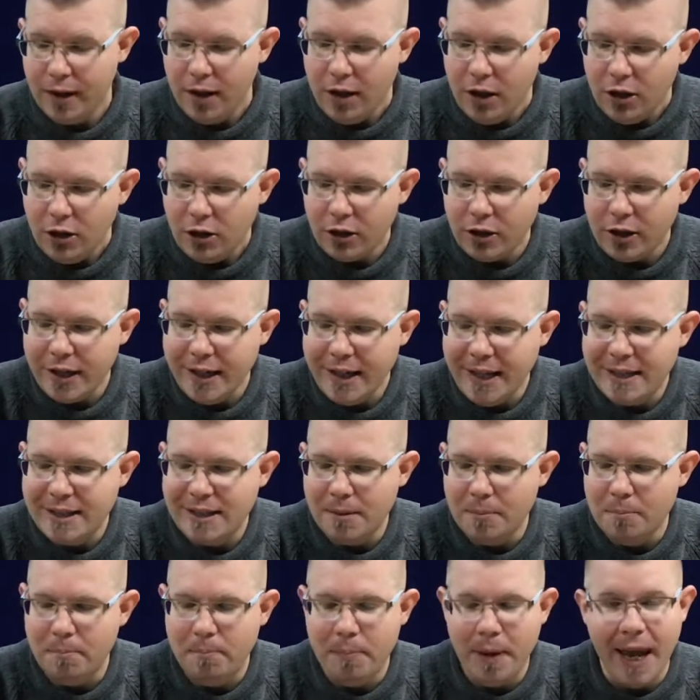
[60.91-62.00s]
You're going to need
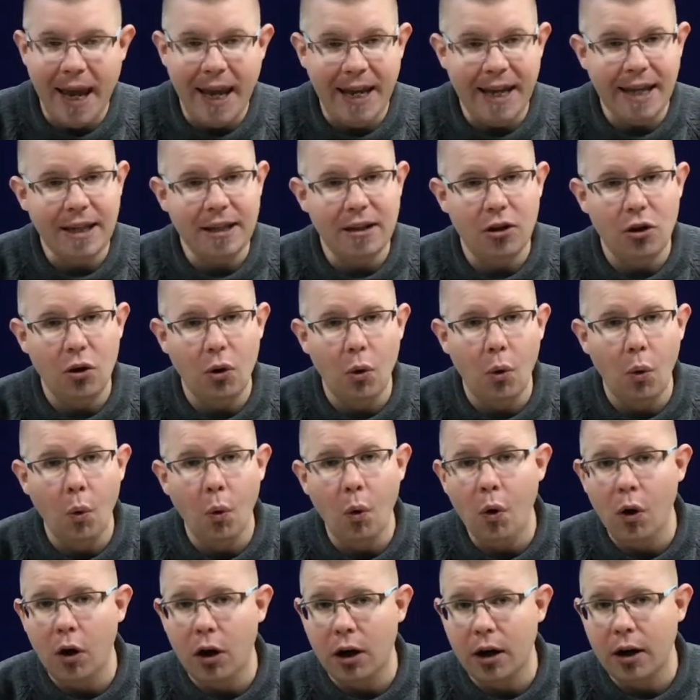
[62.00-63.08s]
some paint,
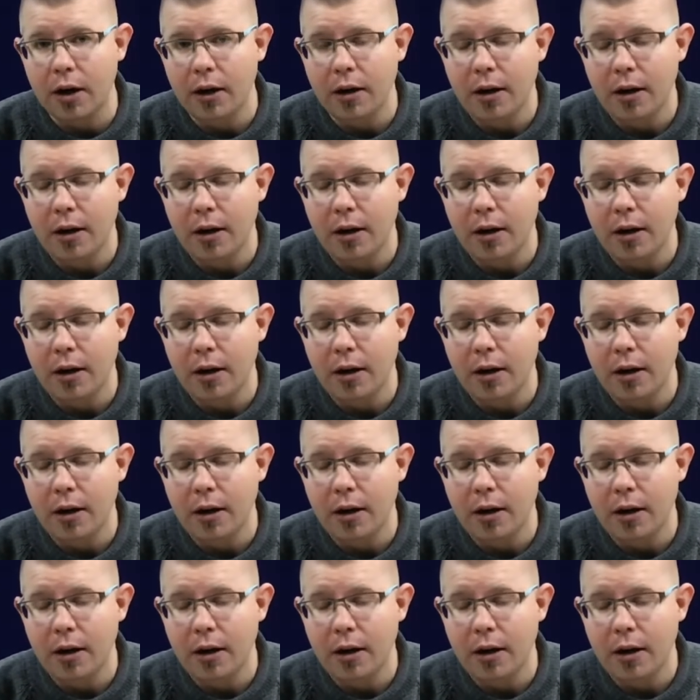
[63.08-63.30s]
or